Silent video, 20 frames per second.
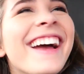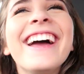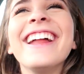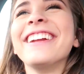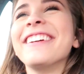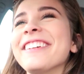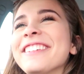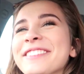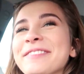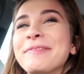
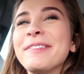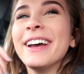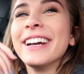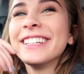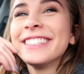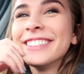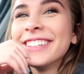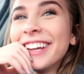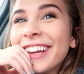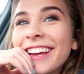Anyways,
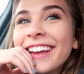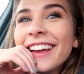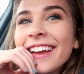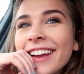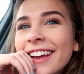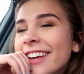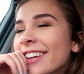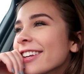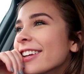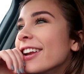back to it.
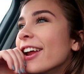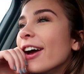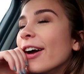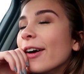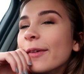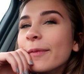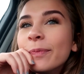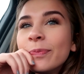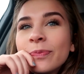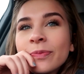You
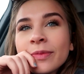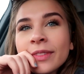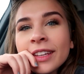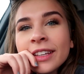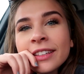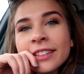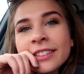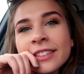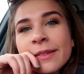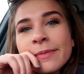know,
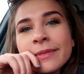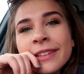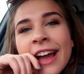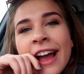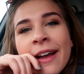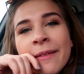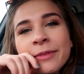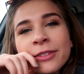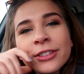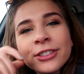
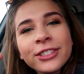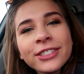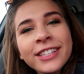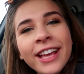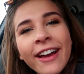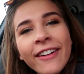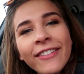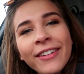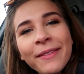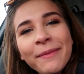sometimes you're just
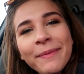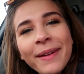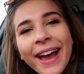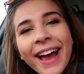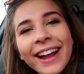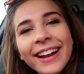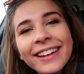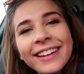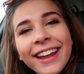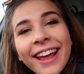having a
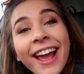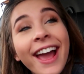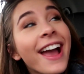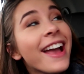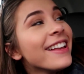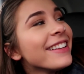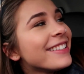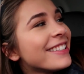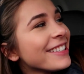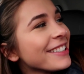bad day.
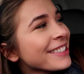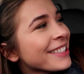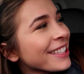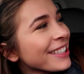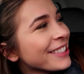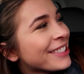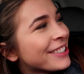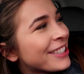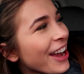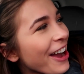
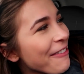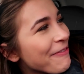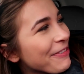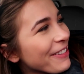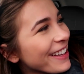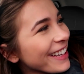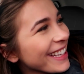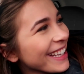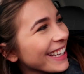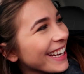Seriously, stop I'm
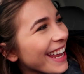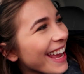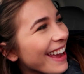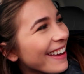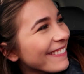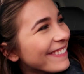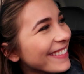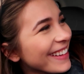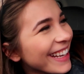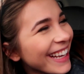not
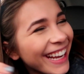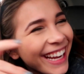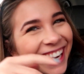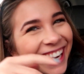looking, at, at you.